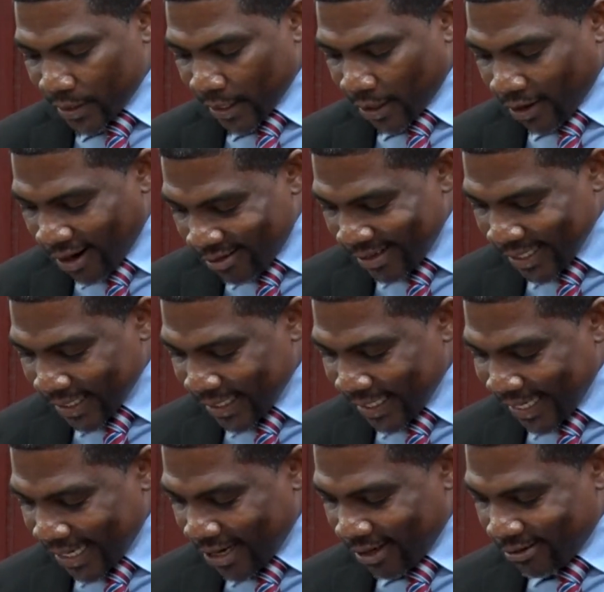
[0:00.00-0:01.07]
the current
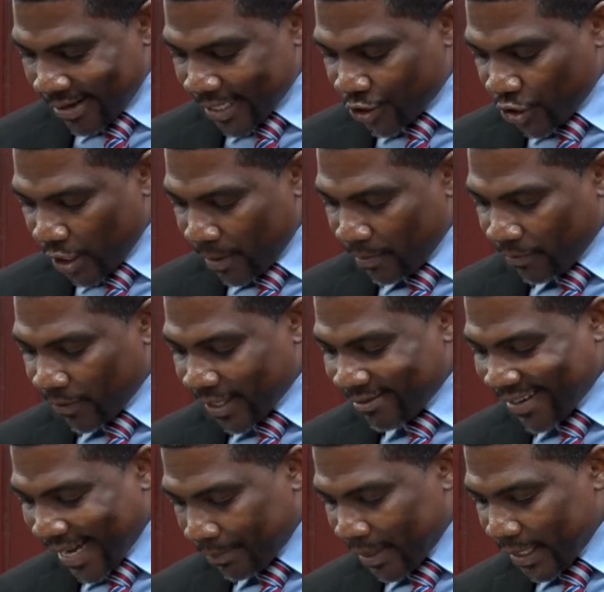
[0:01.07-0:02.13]
legal regime for the
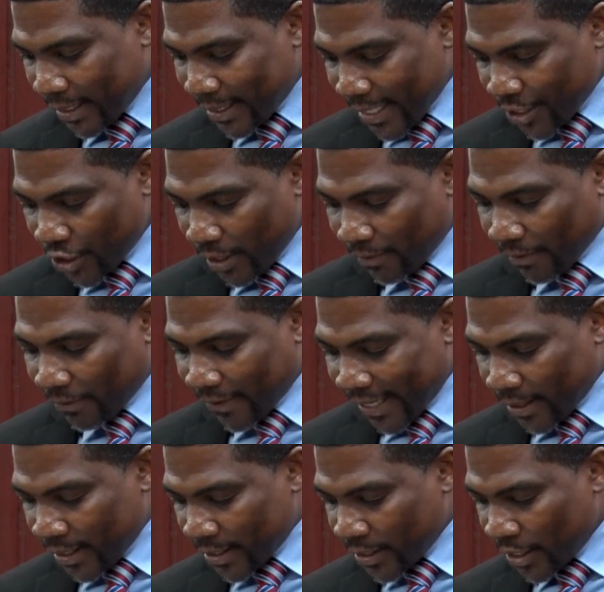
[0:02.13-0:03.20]
rehabilitation of
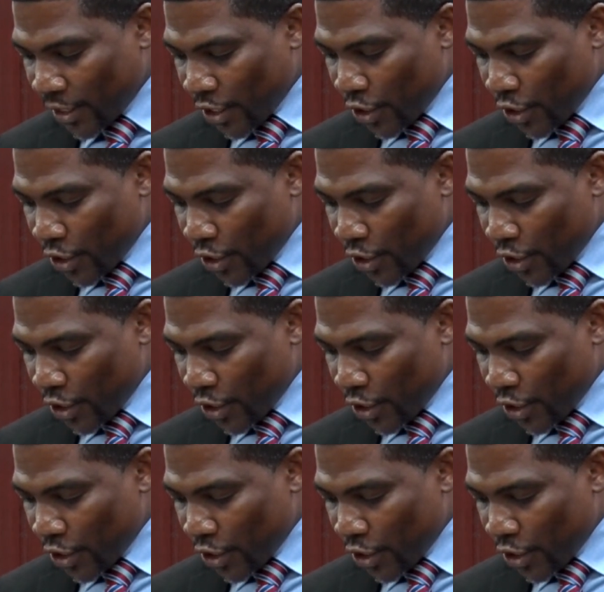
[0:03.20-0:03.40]
offenders